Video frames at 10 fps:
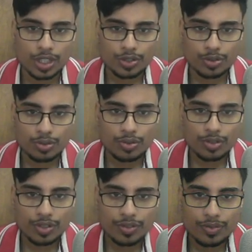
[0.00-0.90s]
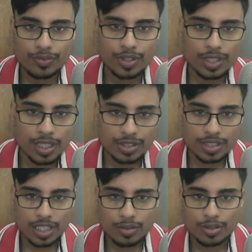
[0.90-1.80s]
So we let's
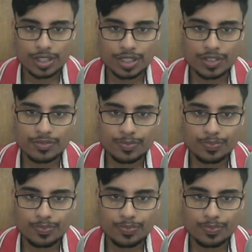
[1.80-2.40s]
calculate. If